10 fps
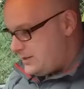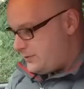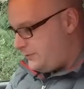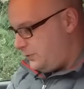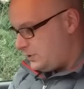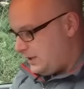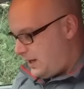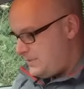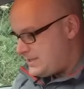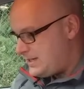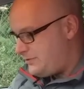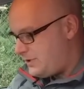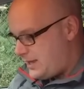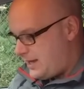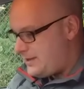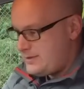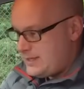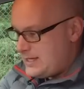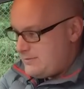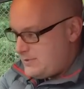You've got full climate and everything like that.
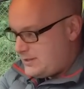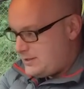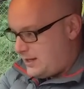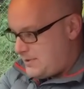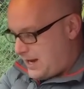The climate,